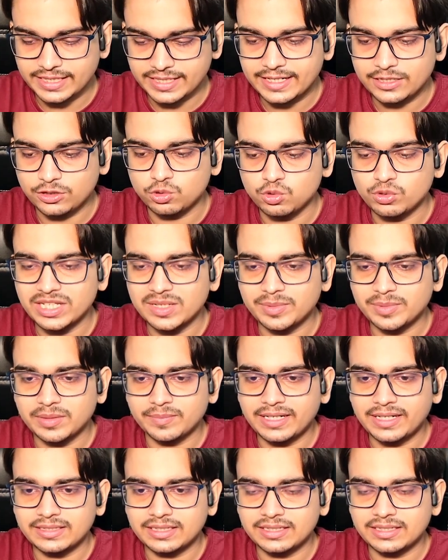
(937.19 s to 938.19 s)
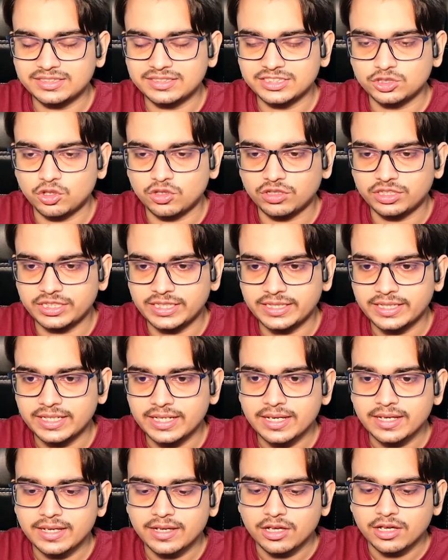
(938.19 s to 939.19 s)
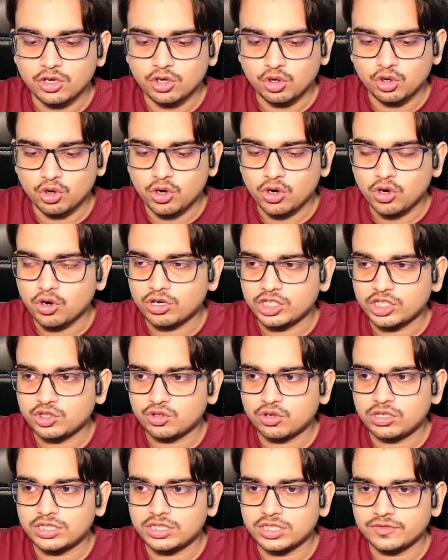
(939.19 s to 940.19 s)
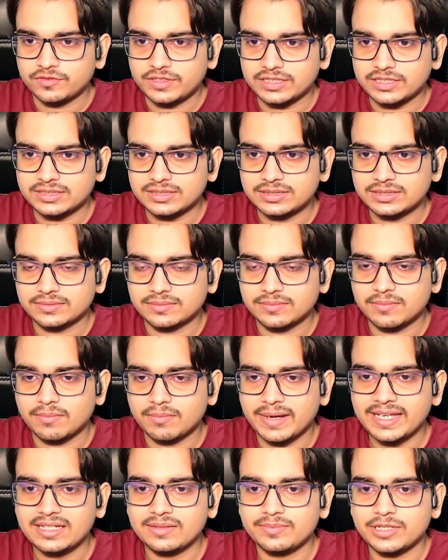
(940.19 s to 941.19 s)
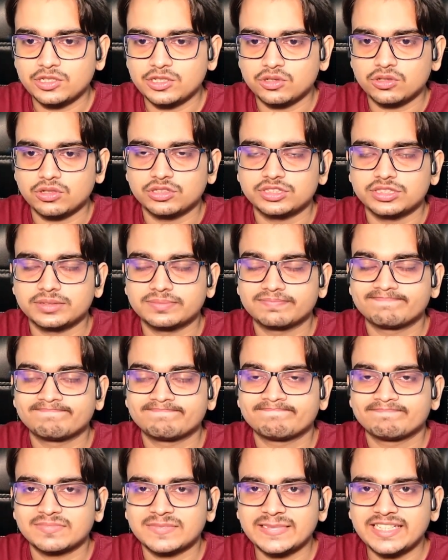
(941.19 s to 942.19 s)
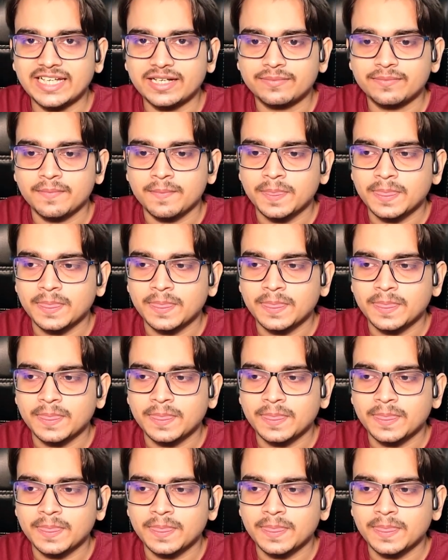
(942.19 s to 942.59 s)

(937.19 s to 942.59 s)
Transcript: And do keep in mind that this is not the raw audio quality of this mic because yeah,